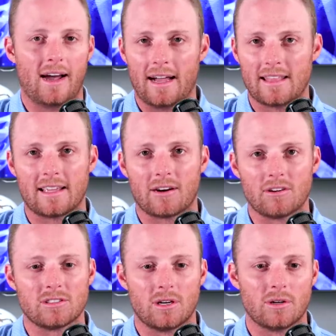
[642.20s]
I think
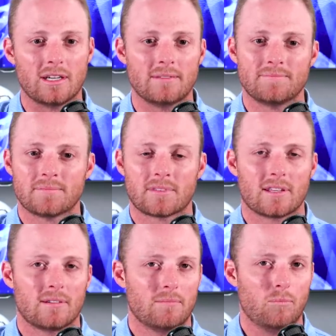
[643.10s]
Arizona
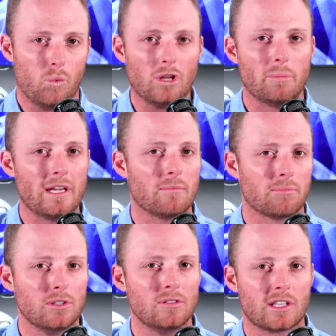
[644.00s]
will be
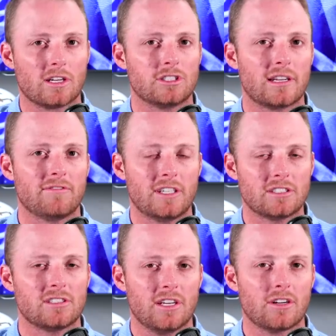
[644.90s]
improved under Jed
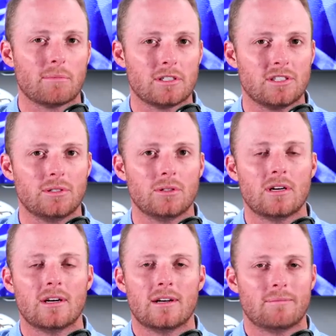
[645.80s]
Fish, year number two,
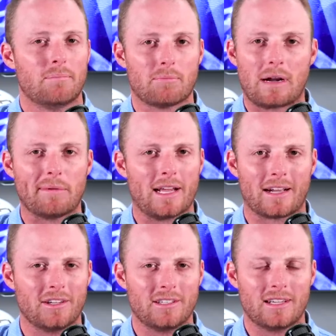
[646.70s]
but probably
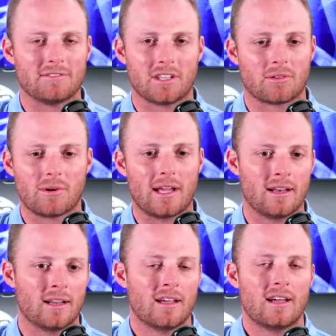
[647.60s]
not good enough to
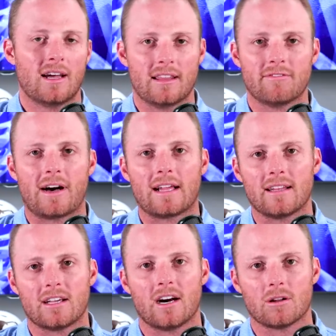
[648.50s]
threaten. And then
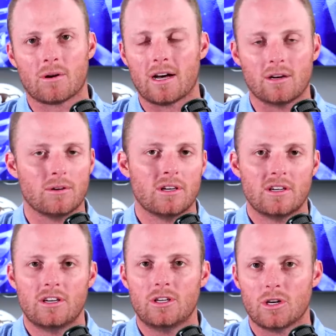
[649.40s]
finally, Colorado.
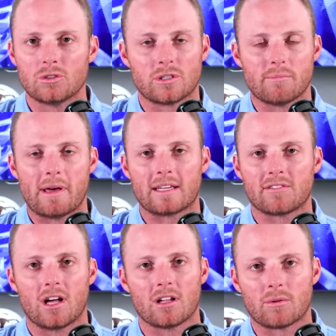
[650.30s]
Who knows what to make of
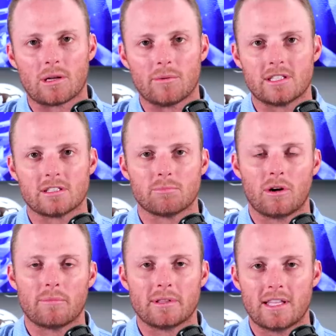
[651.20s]
Colorado at this
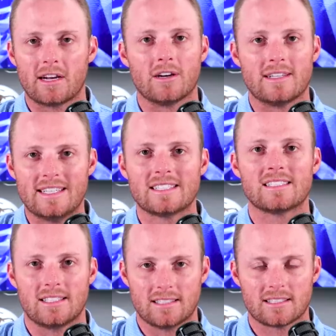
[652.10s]
point, but they are
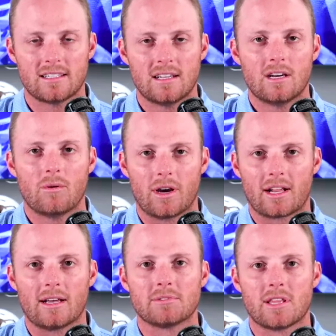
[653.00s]
distant when it
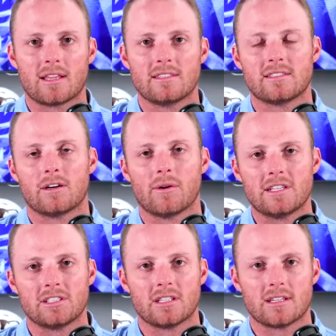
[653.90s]
comes to the
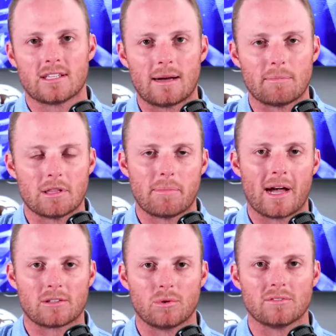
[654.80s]
consideration at the top of the
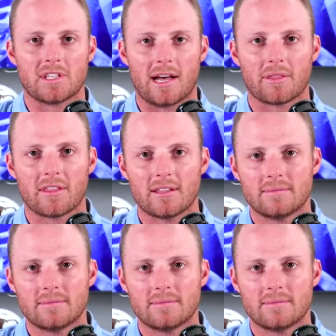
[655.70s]
Pac-12 South.